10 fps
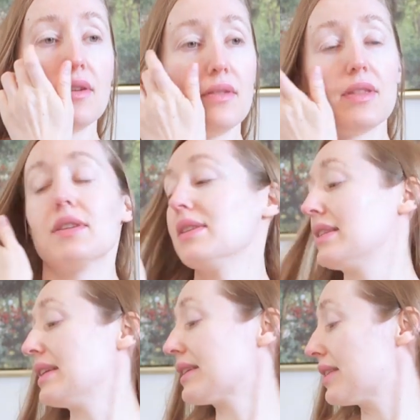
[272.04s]
know, this is
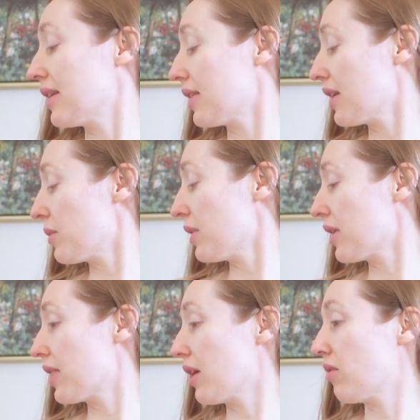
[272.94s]
the next thing that I
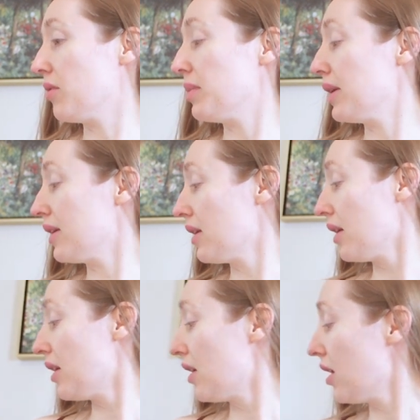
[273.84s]
really think would be
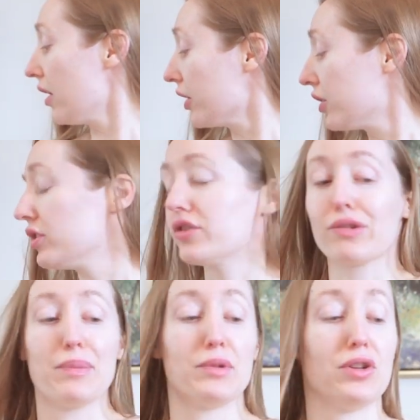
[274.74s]
a good
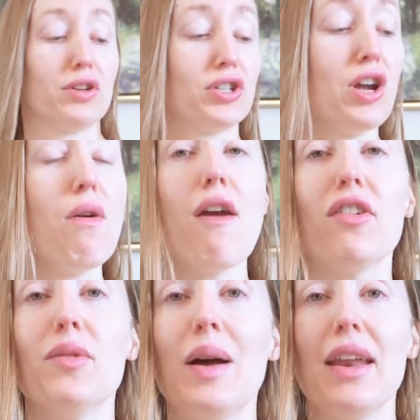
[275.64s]
trip to show
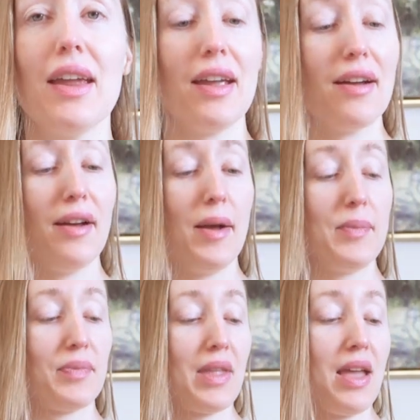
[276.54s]
everybody
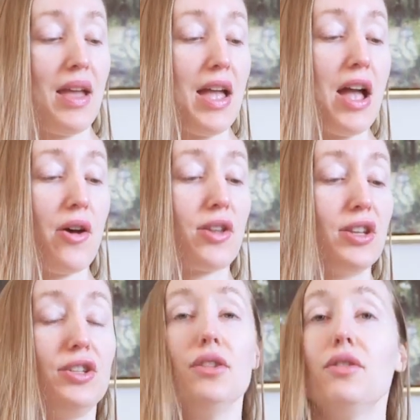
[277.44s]
how
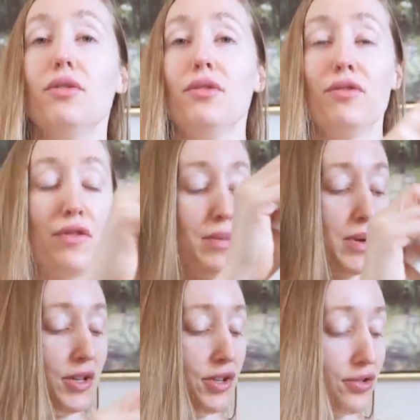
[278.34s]
to do fun
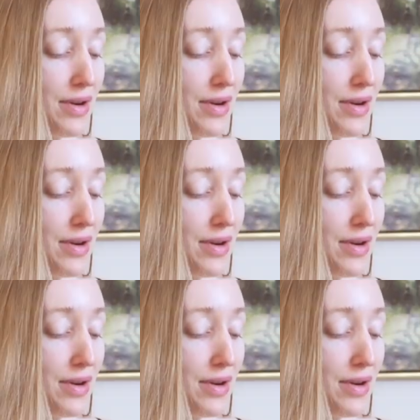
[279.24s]
budget